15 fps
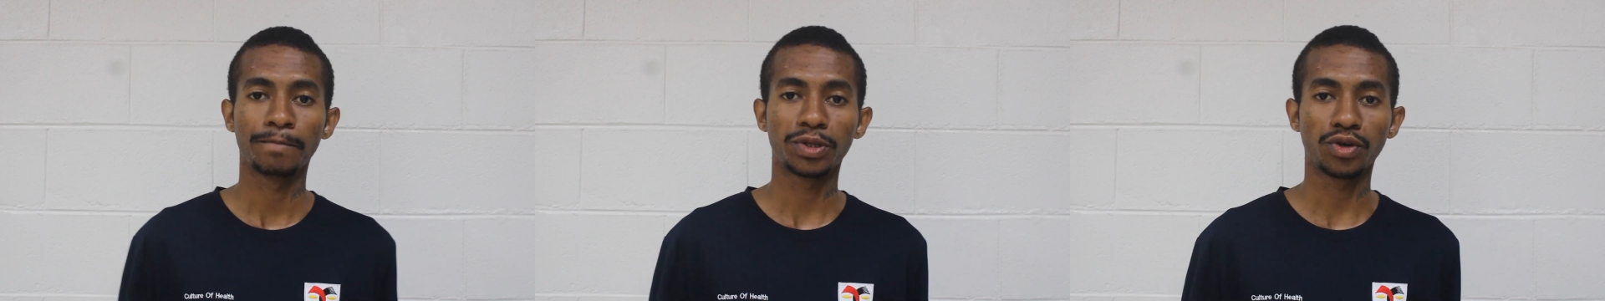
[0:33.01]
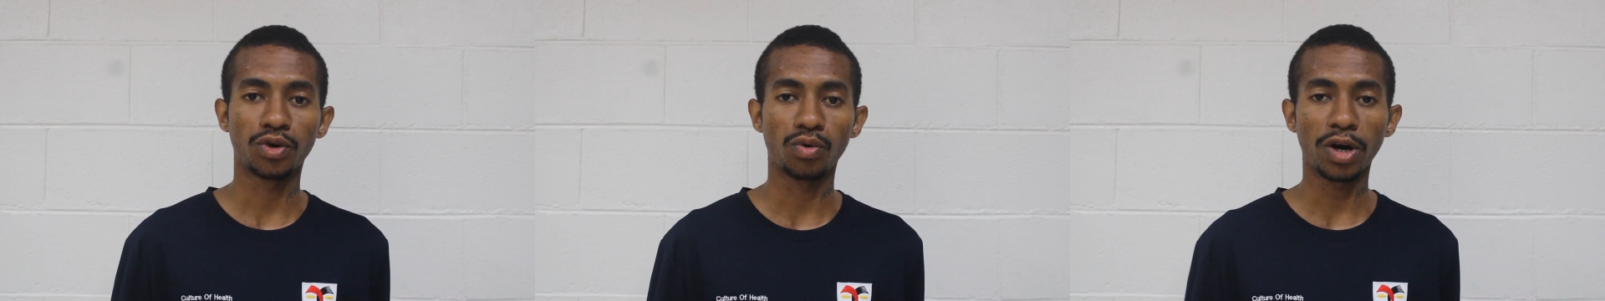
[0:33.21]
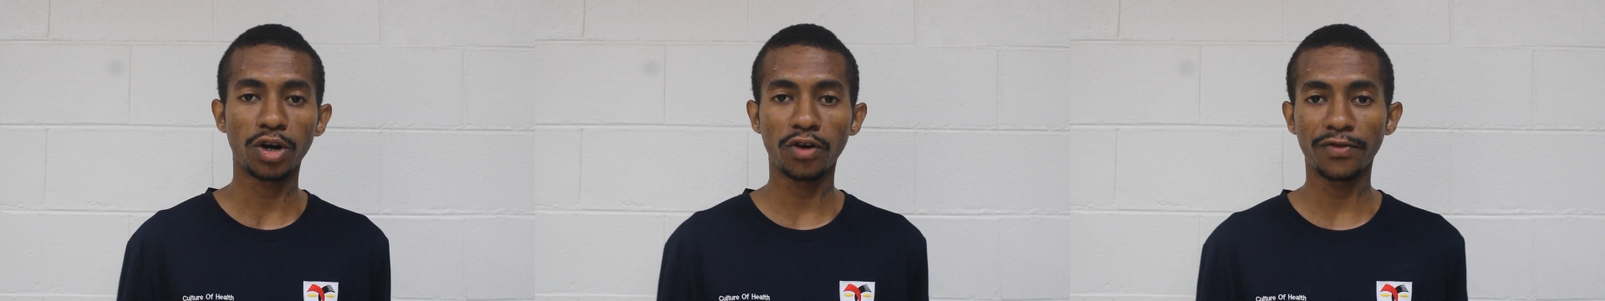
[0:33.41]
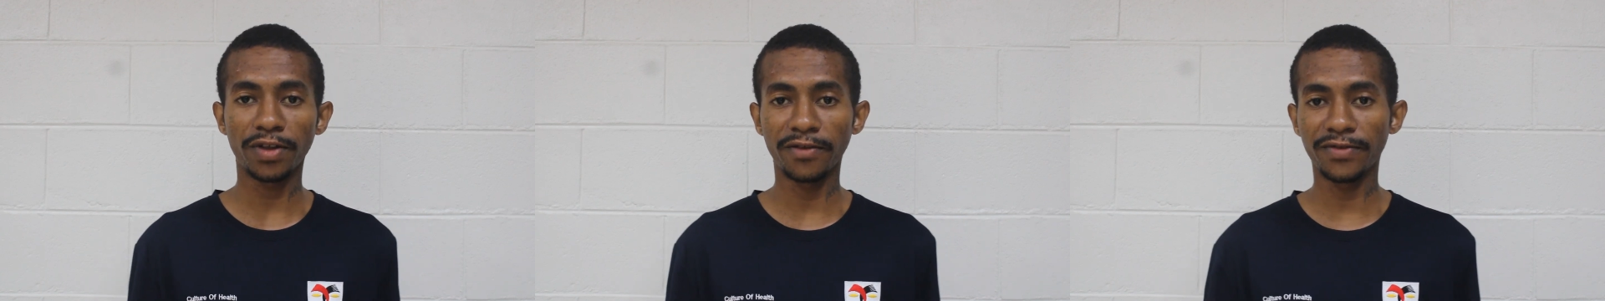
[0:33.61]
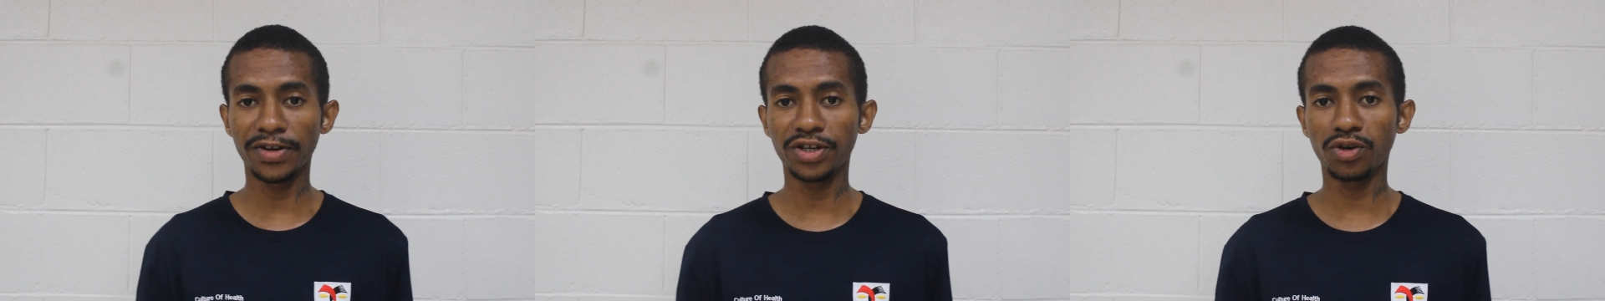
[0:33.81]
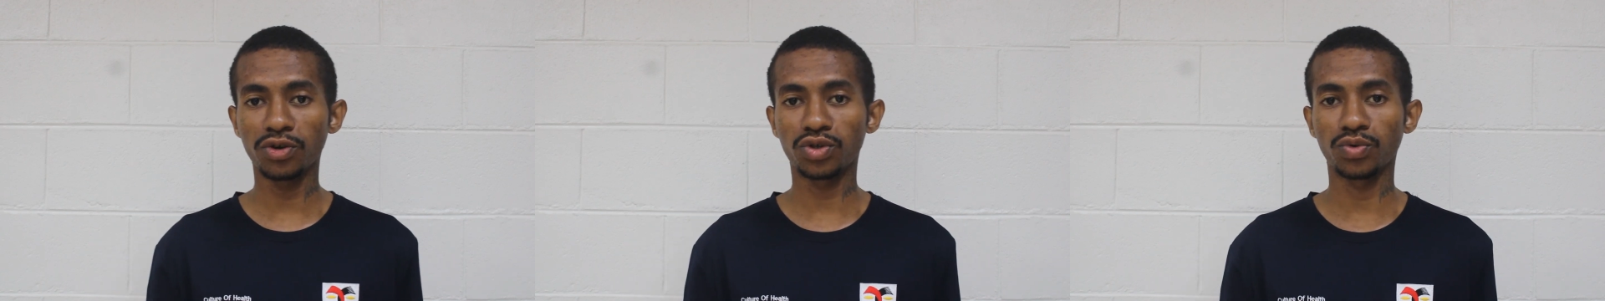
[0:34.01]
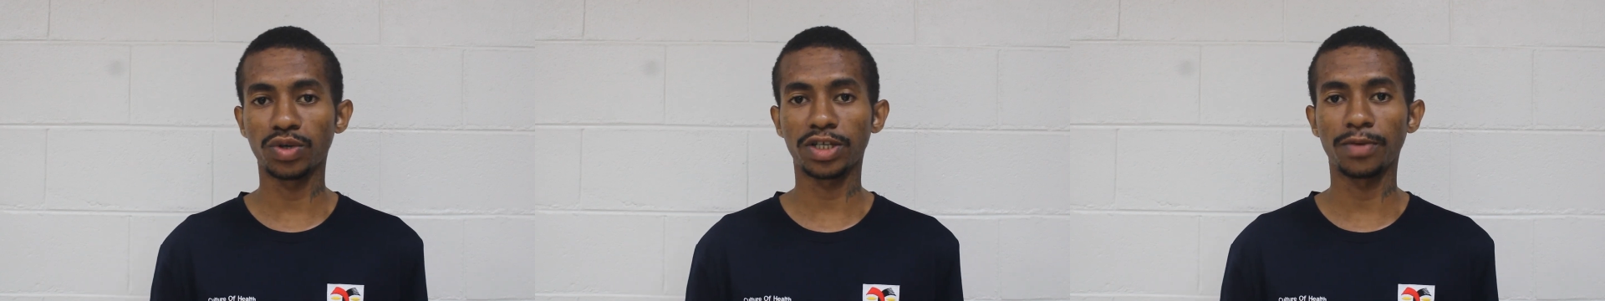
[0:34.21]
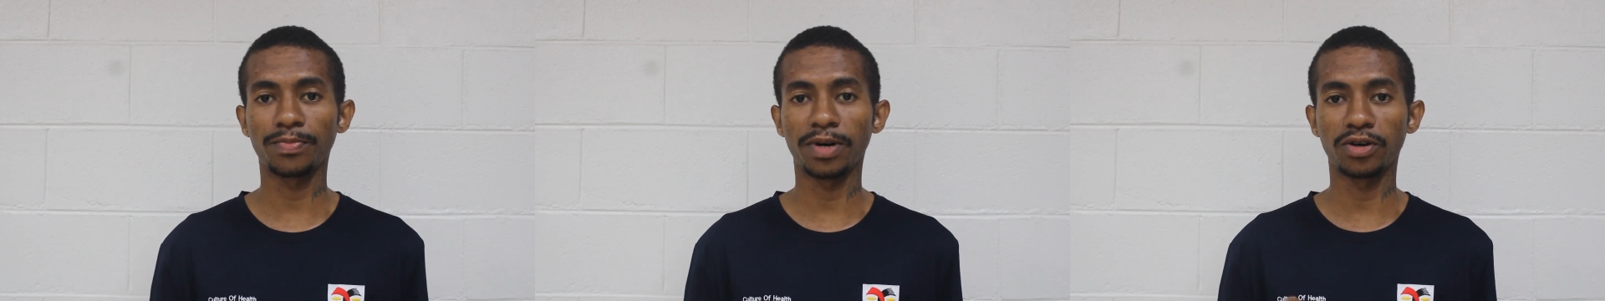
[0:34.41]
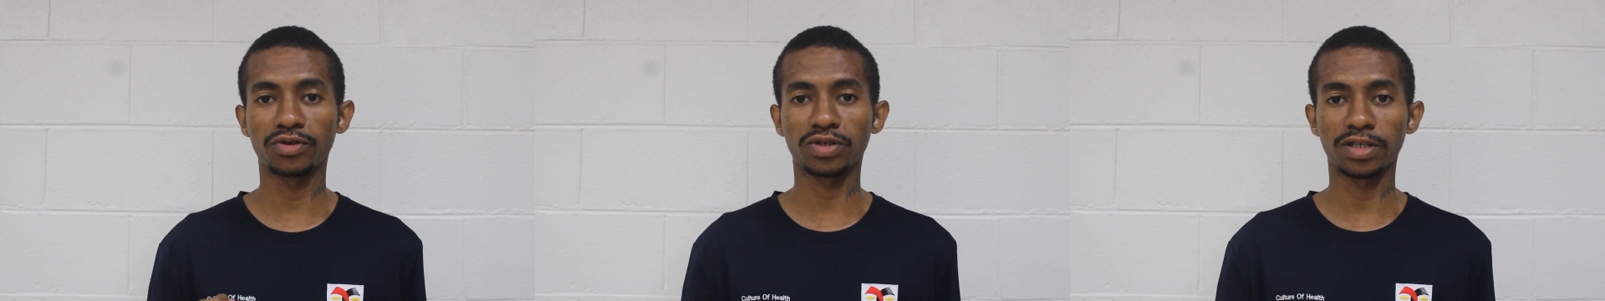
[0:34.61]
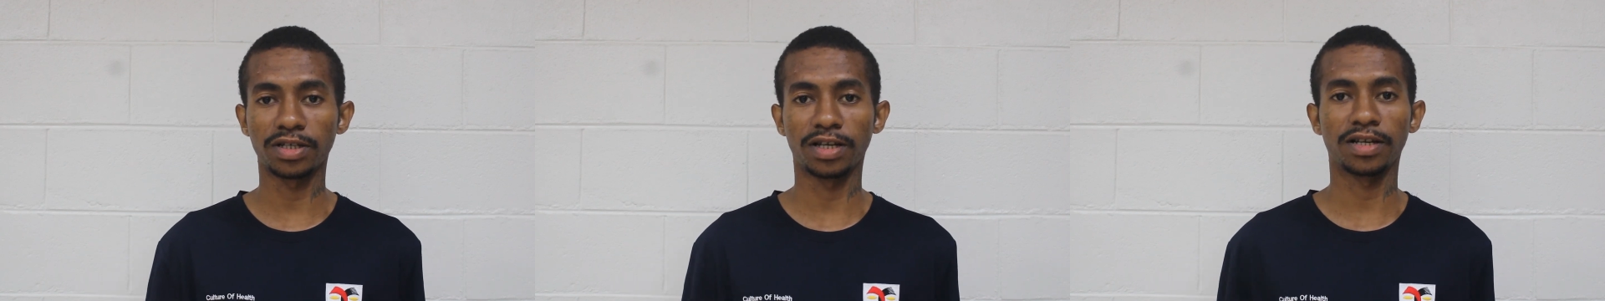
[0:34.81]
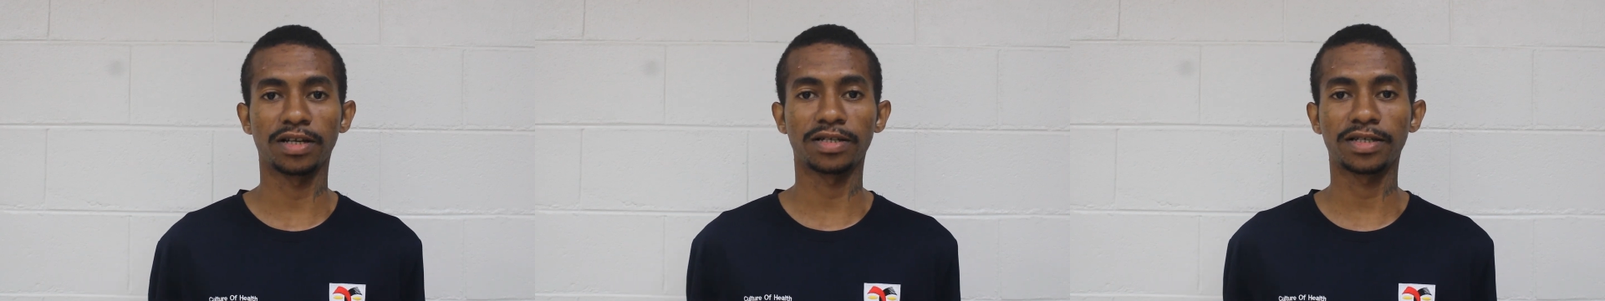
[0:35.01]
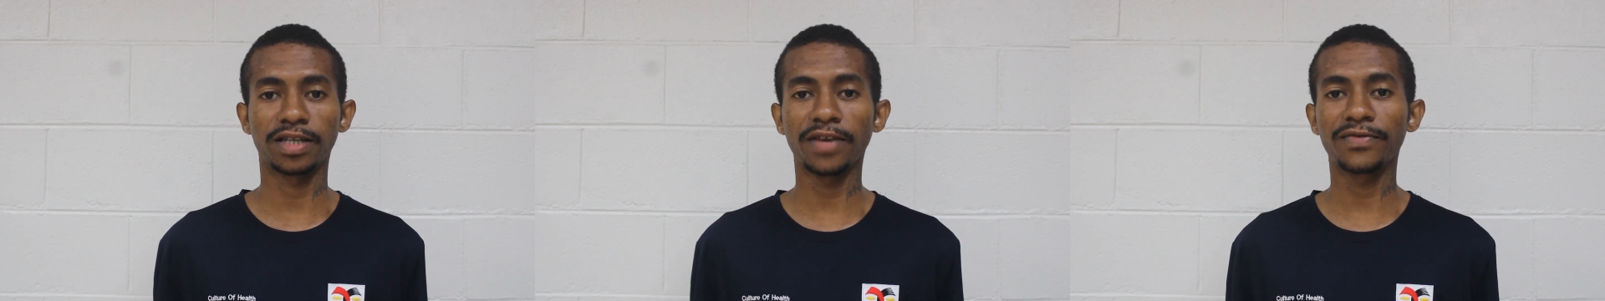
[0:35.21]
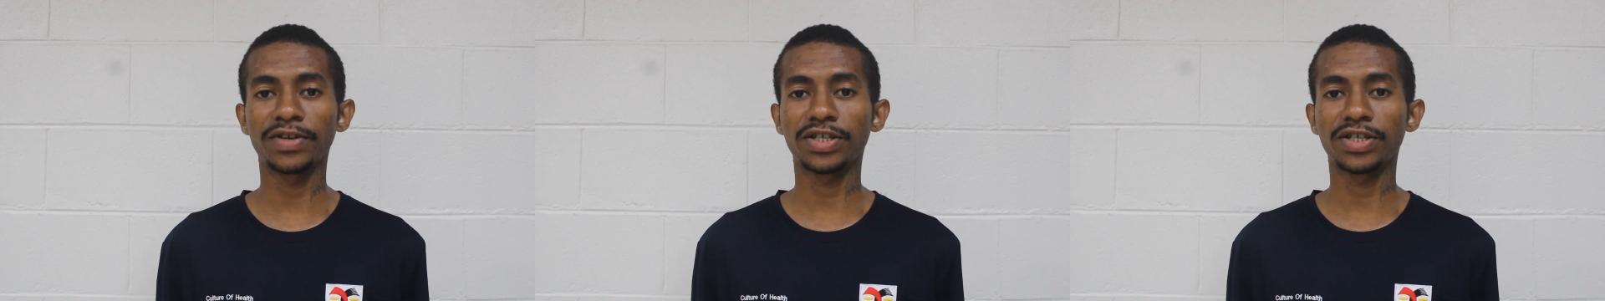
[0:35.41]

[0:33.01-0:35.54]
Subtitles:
So one of the videos was about the Save